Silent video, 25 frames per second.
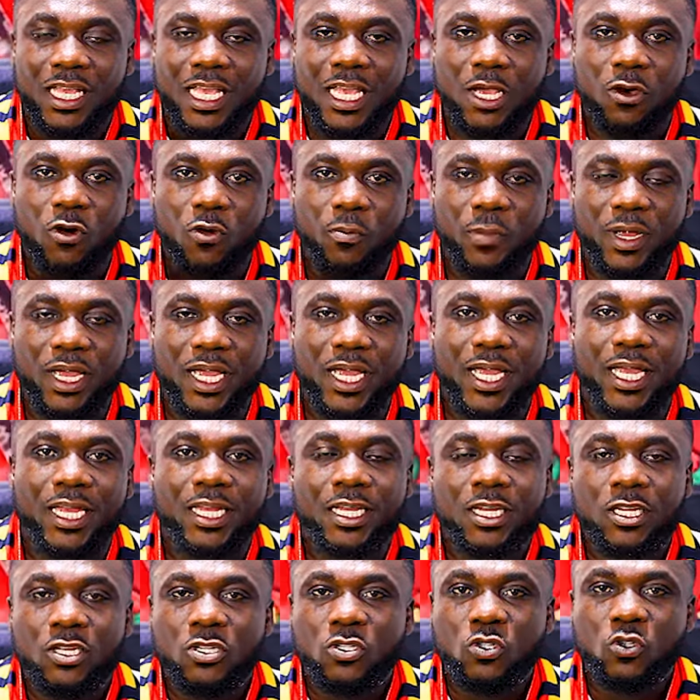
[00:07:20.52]
e obe
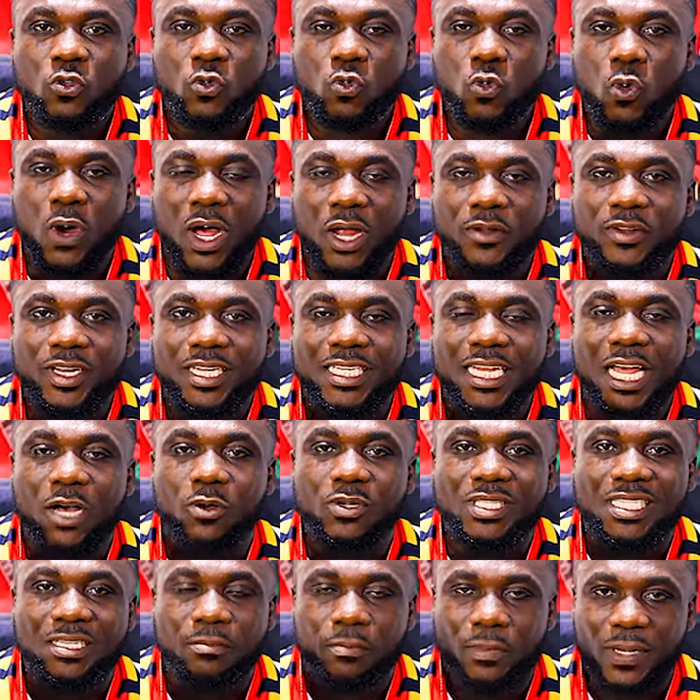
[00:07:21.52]

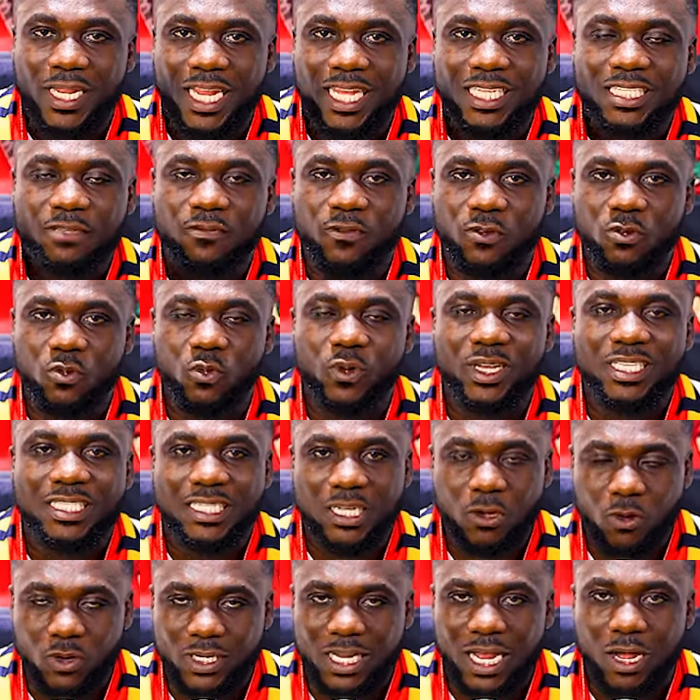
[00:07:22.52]
200,000 plus followers
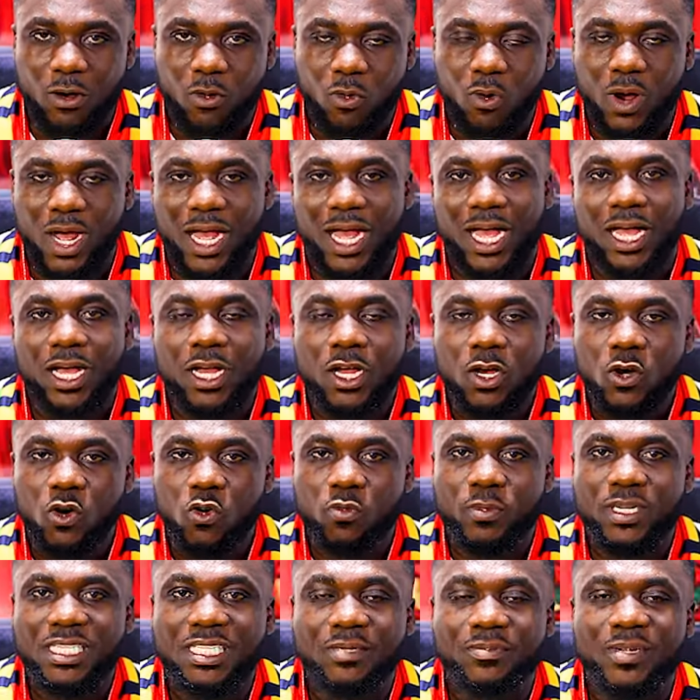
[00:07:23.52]
ho na akwa
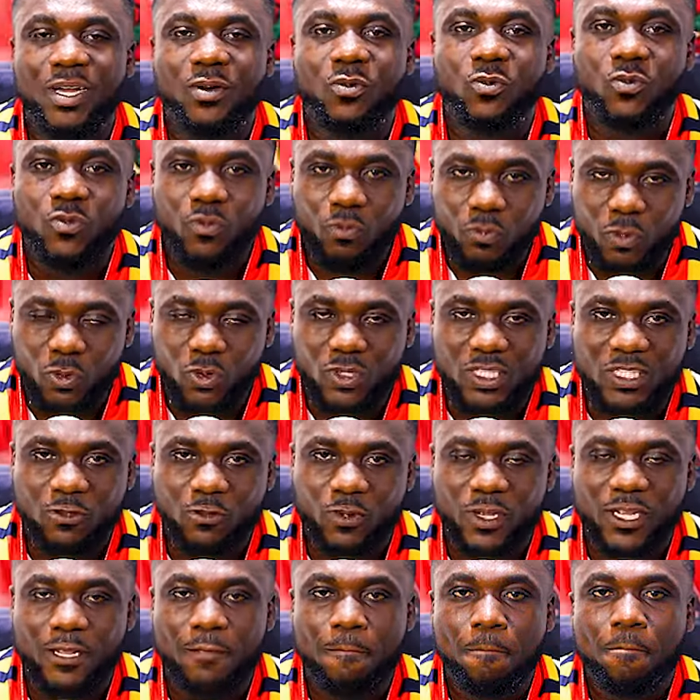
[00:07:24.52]
obetimi ho post
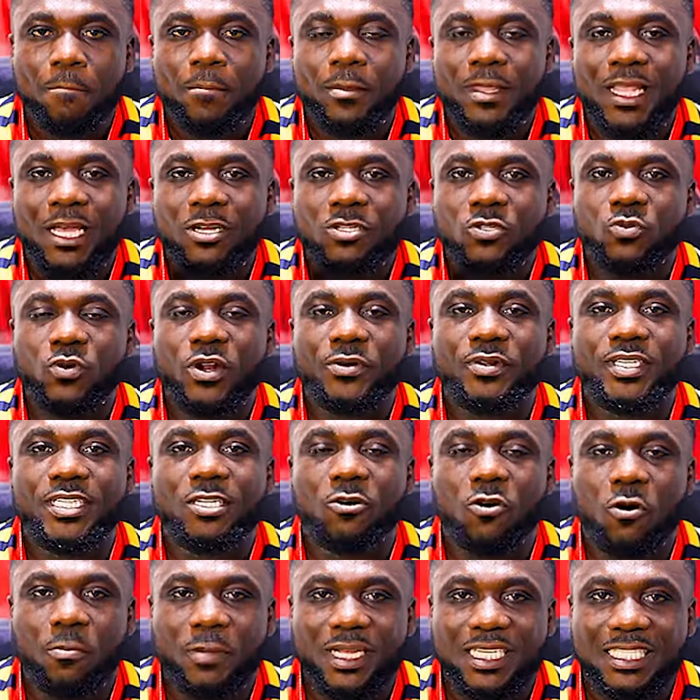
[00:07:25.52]
we na so already
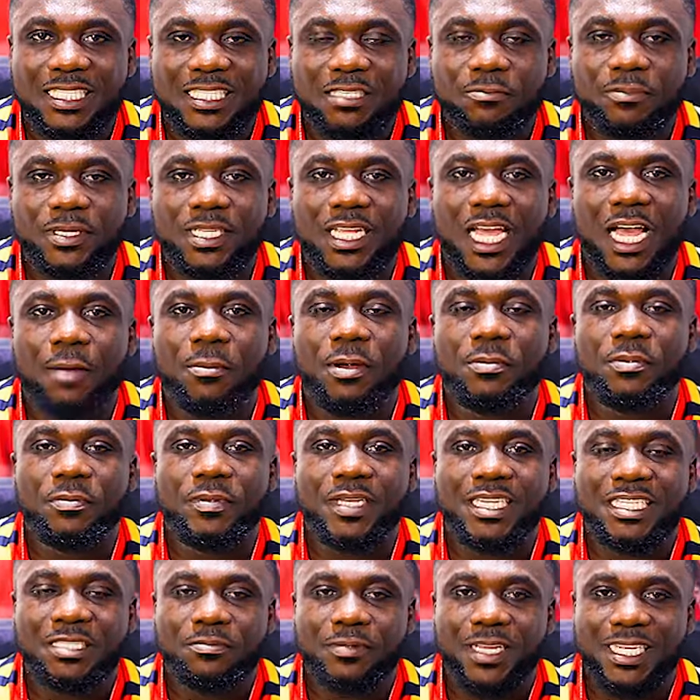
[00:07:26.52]
comment ni bi ama
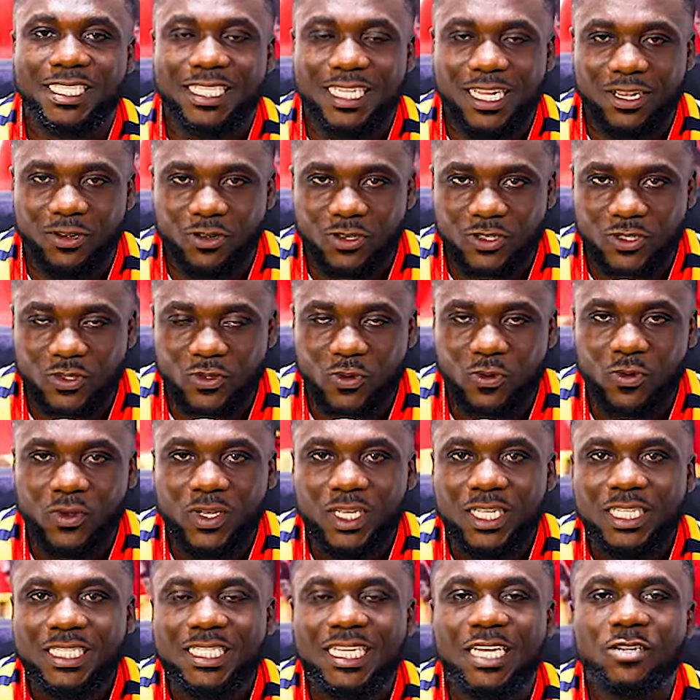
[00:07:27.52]
bibi etimi asan ko so
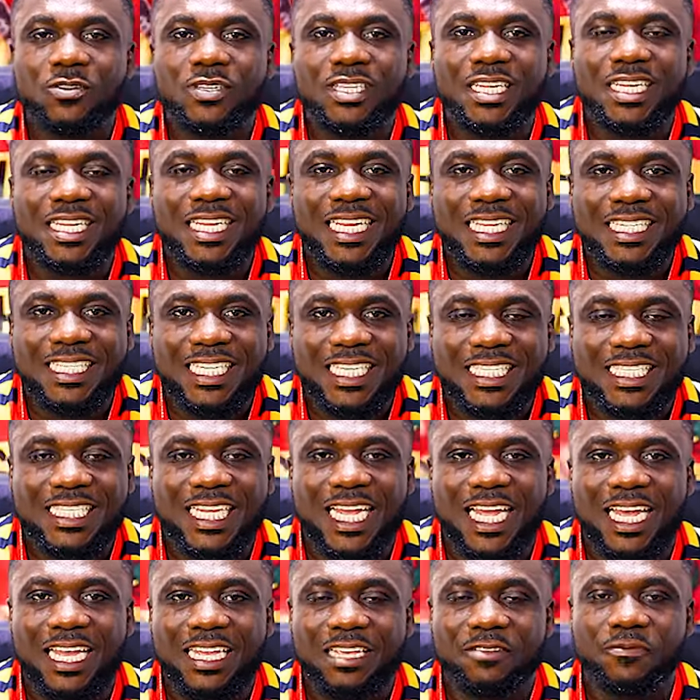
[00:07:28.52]
ti anu ni latest
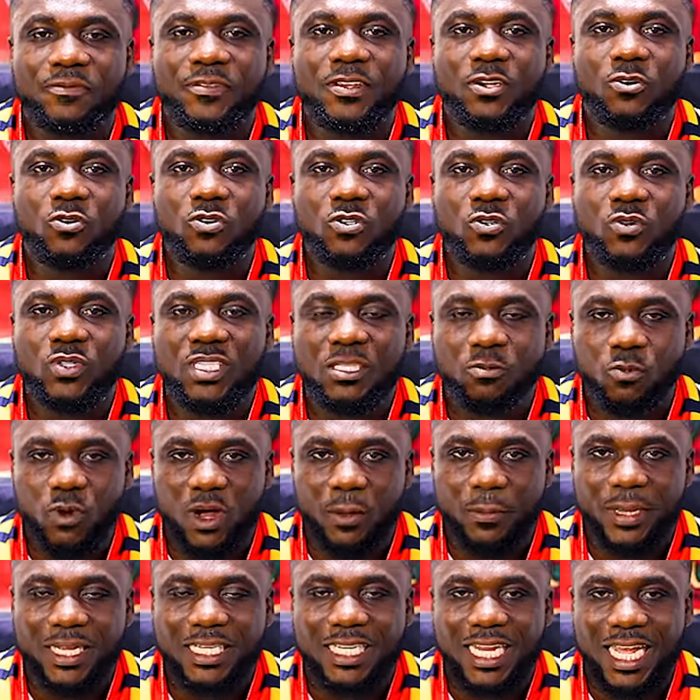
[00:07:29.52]
a if you could use
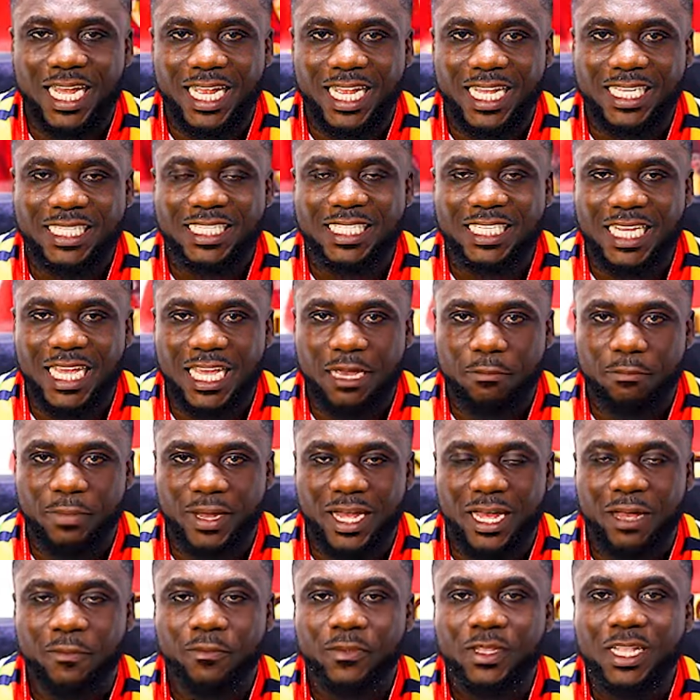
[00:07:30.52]
Mohammed akachi
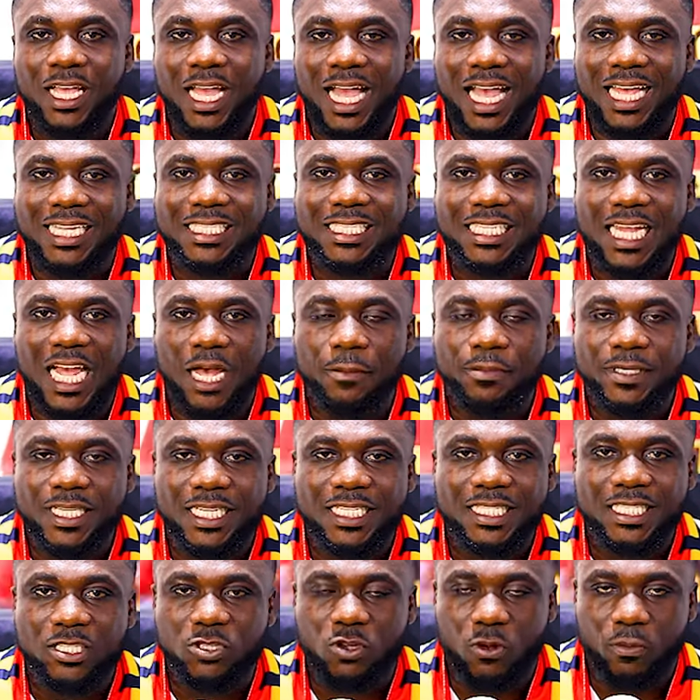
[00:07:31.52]
eba as
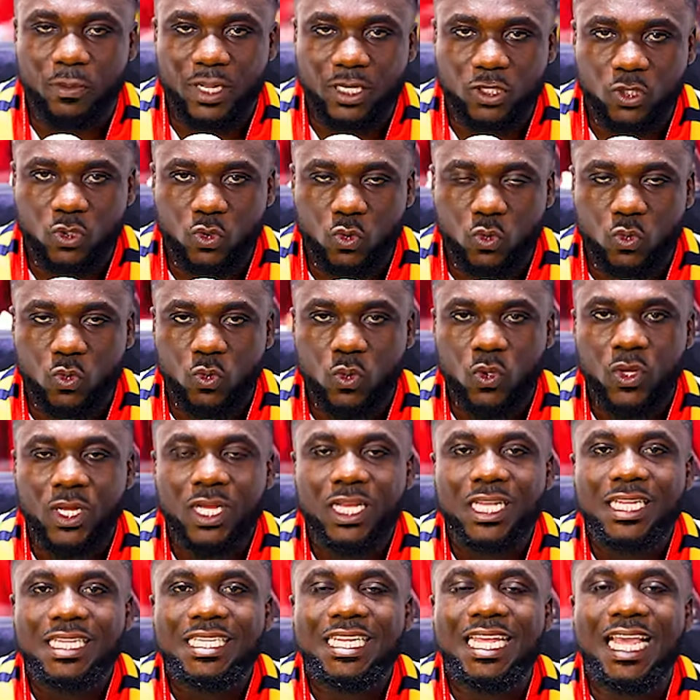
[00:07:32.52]
update number 2
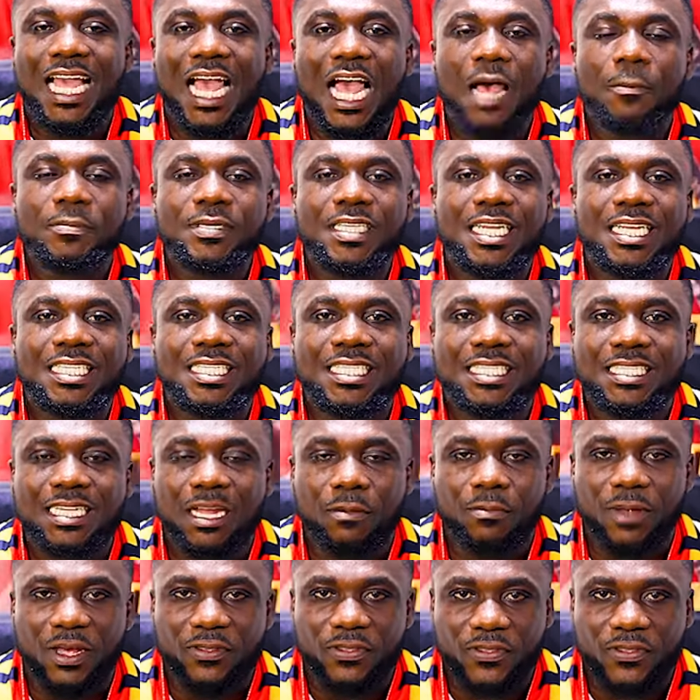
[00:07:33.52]
ne update number